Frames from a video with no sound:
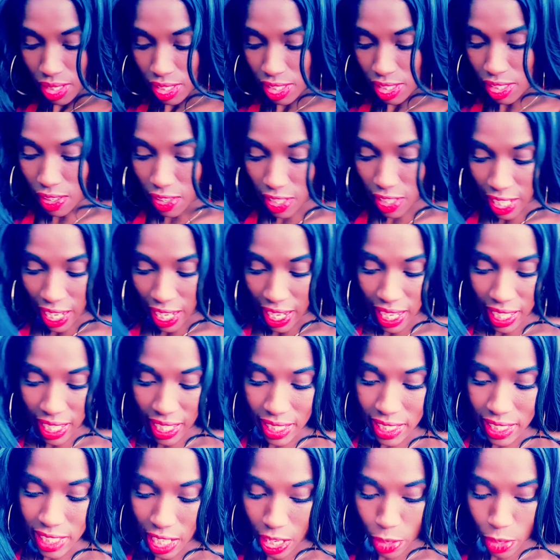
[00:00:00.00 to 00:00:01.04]
So can I
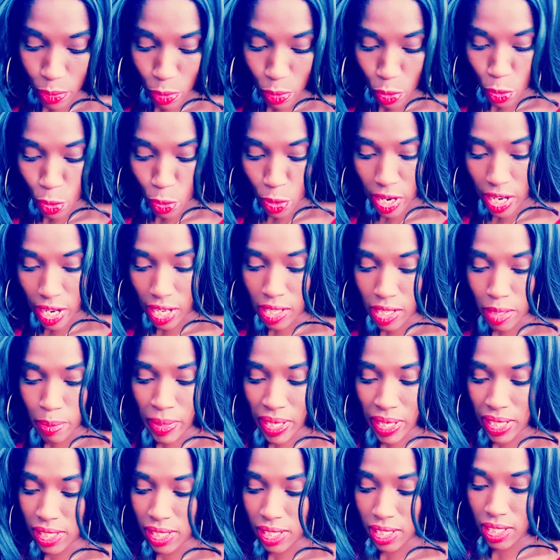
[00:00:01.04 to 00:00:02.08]
get an oracle
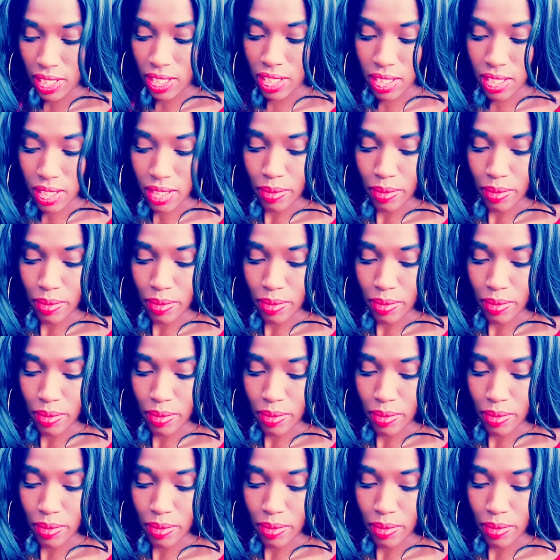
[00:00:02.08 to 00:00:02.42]
message?